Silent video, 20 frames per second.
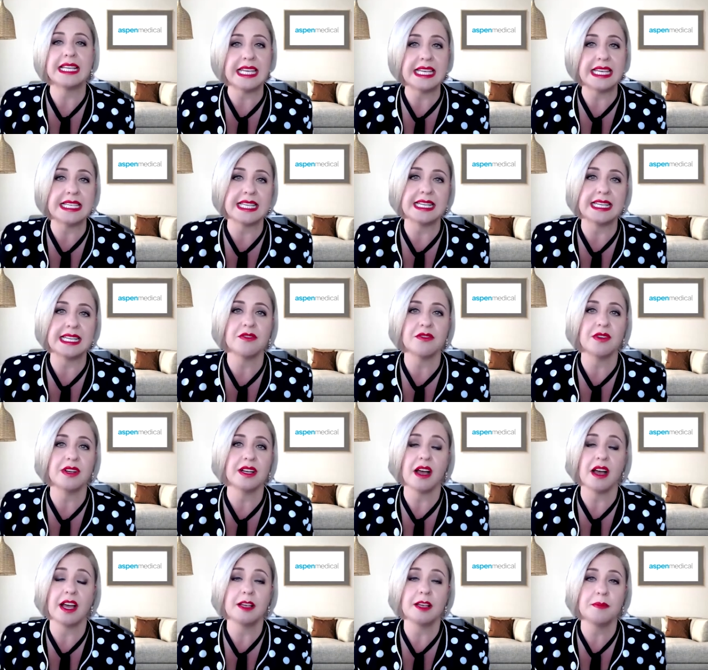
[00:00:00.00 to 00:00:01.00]
easily and
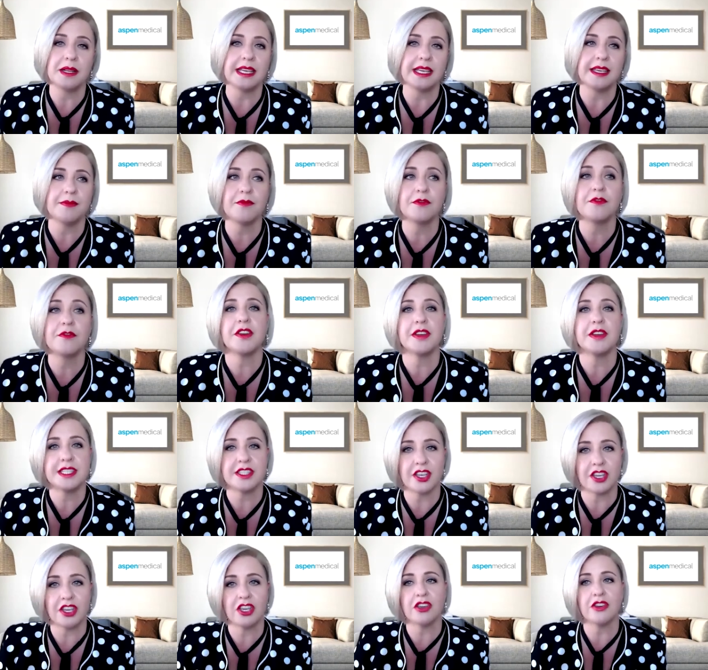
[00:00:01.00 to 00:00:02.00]
reliably, very
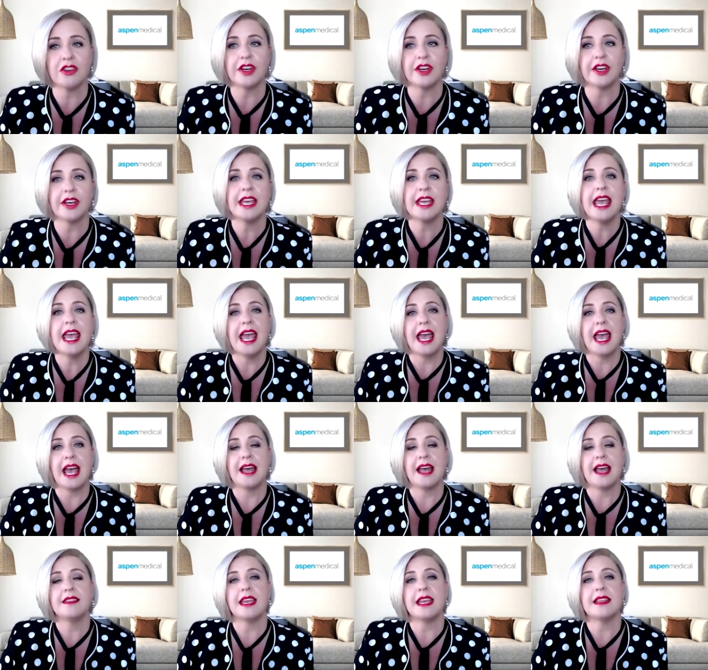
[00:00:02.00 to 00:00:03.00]
secure.
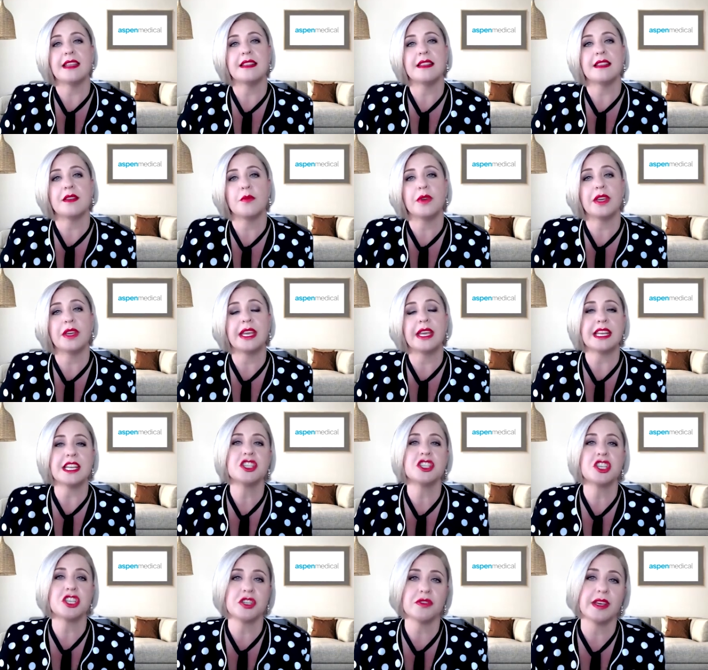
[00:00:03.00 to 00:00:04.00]
And then we can
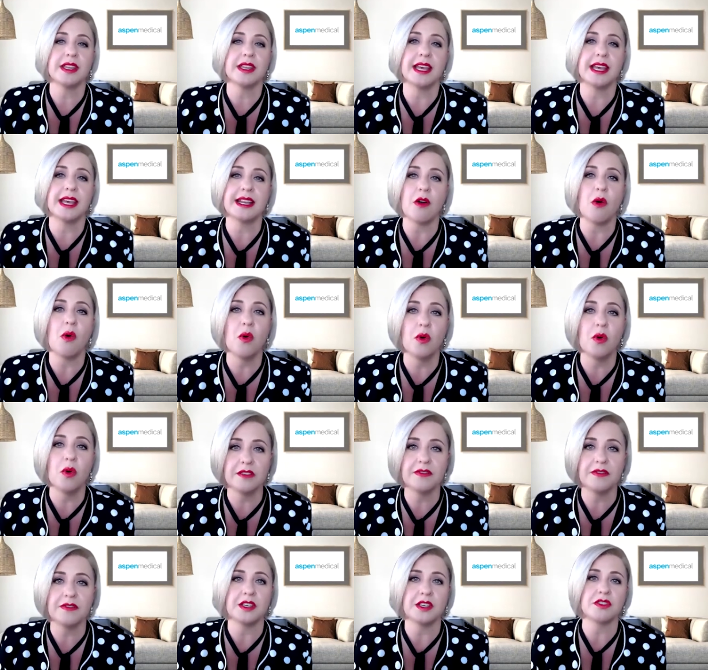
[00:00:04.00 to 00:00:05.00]
ensure that
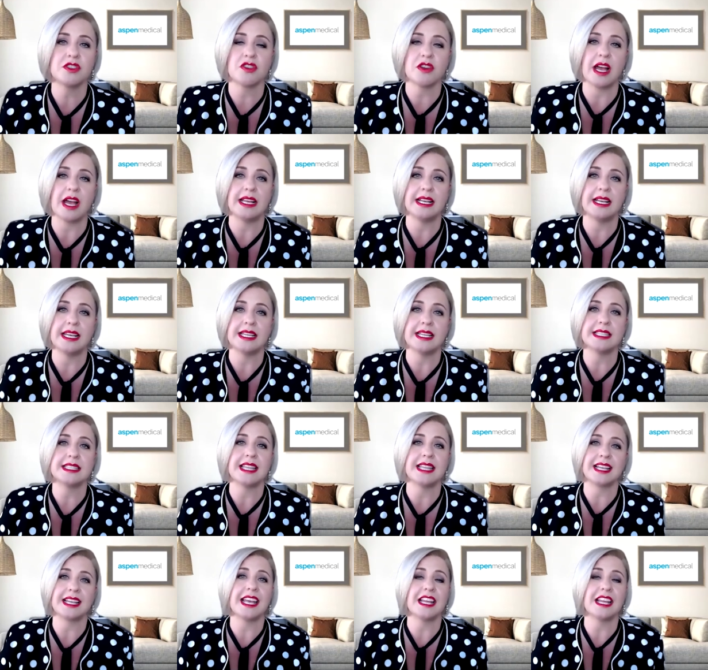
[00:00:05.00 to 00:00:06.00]
all of the Australians
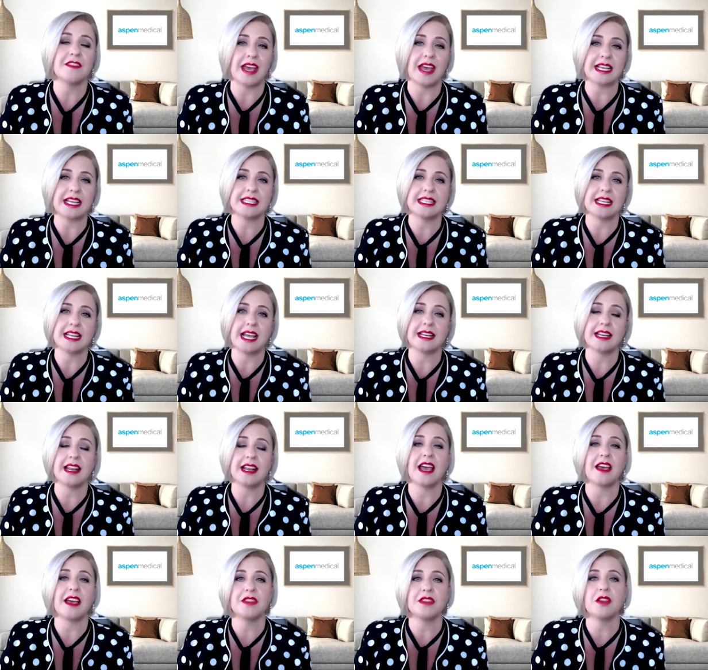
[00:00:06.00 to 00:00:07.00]
that get
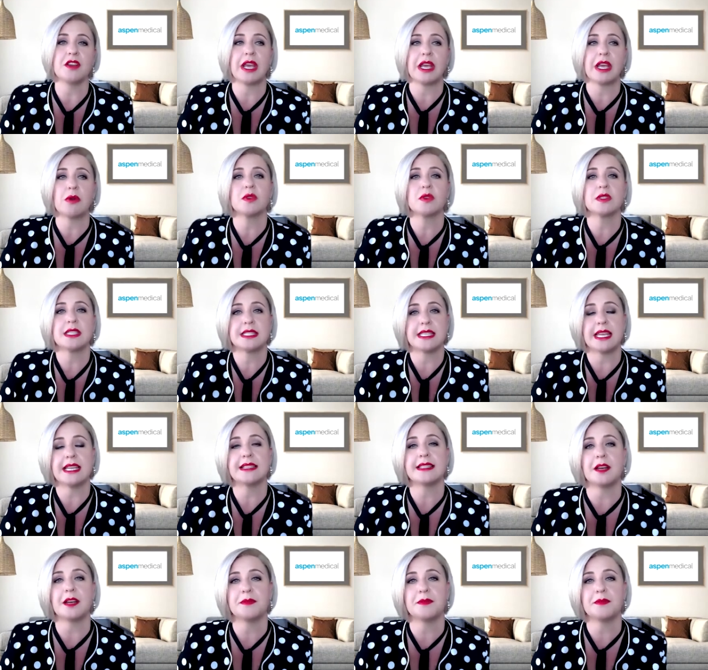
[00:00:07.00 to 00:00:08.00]
vaccinated have their records
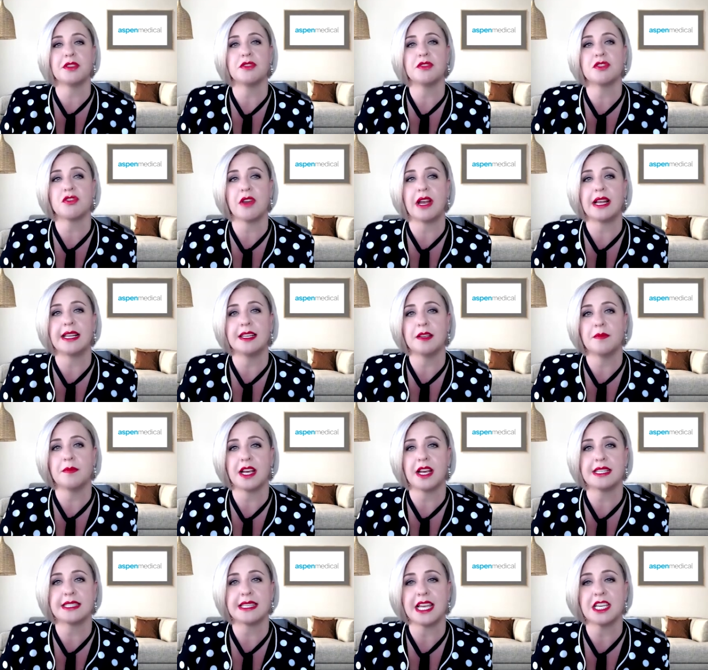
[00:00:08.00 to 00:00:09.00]
sent up to the Australian
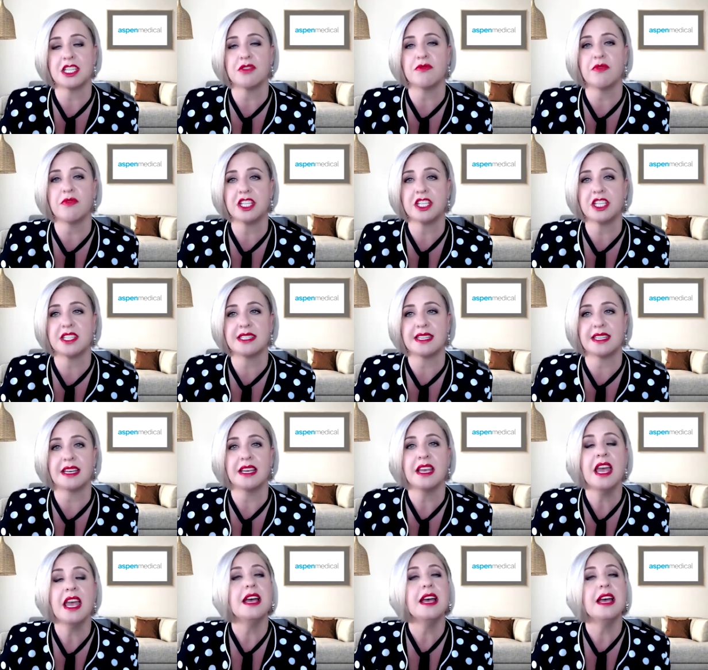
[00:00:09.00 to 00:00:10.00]
Immunization Register.
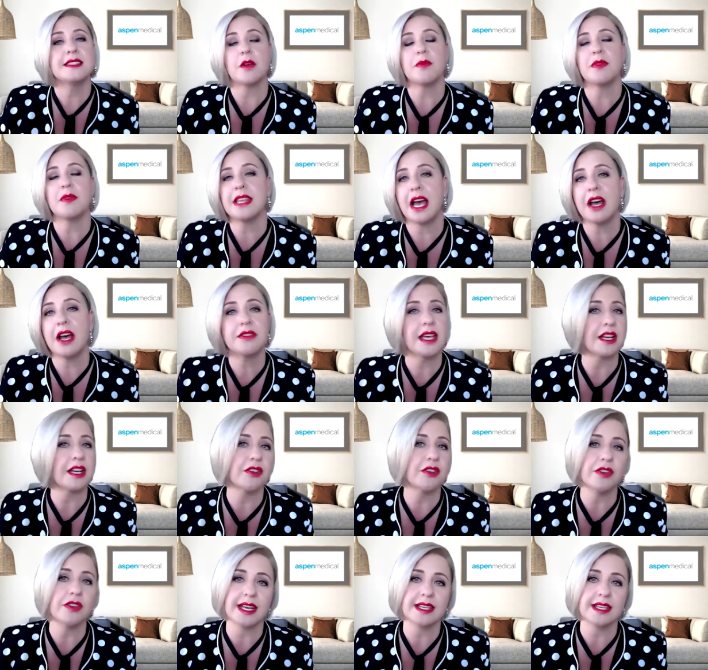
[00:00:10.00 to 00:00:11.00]
So without
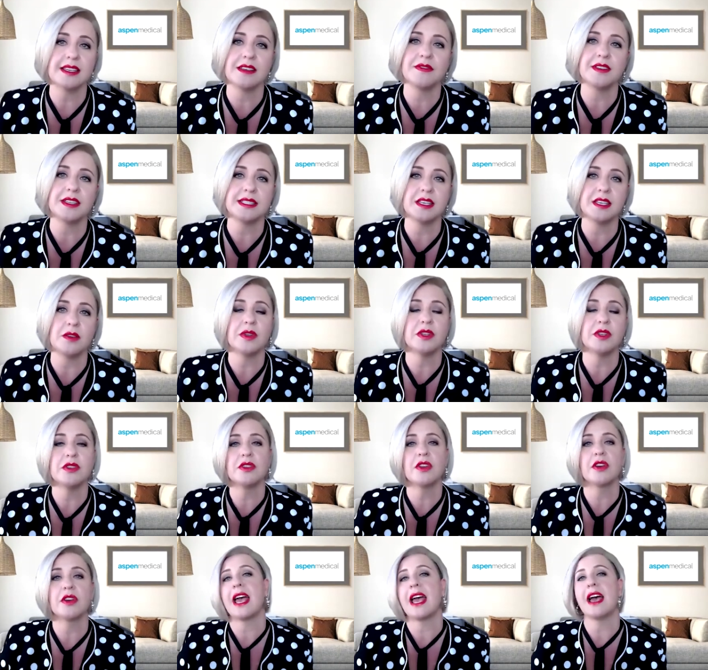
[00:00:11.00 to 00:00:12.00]
that connectivity, we do
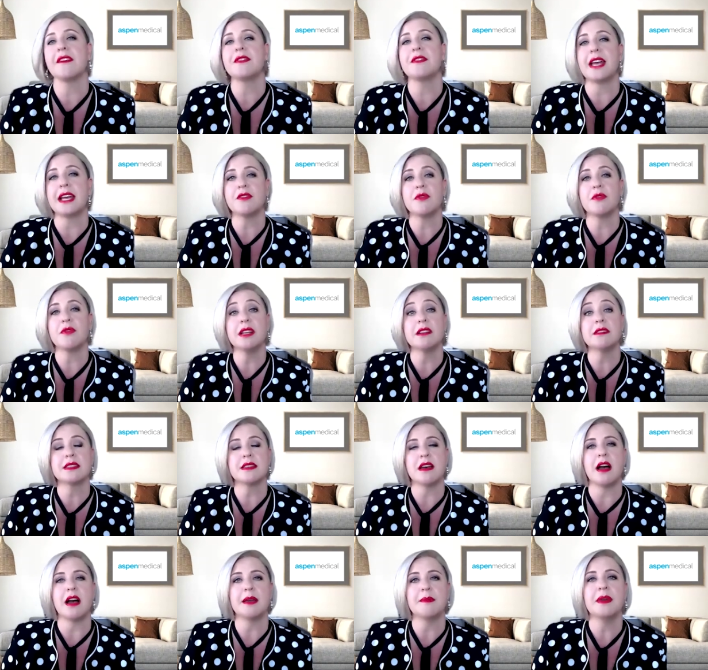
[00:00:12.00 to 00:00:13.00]
not have that
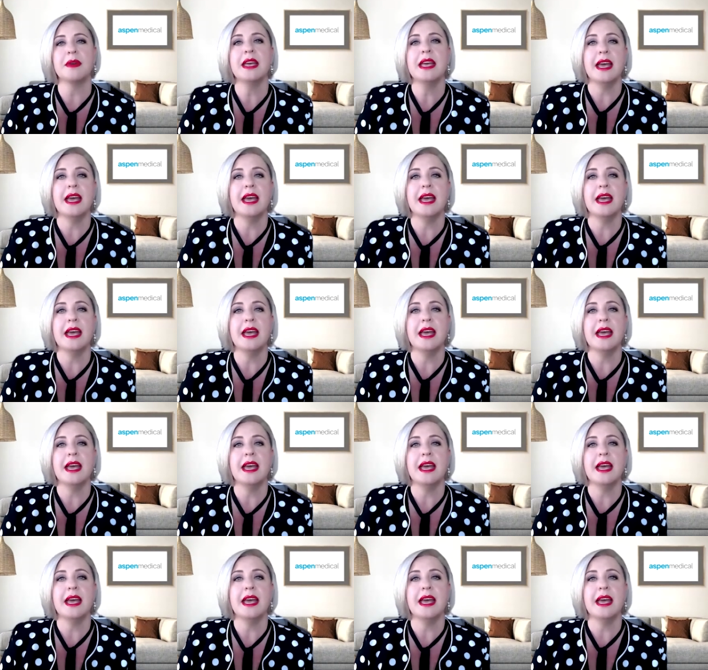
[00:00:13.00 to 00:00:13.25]
real-time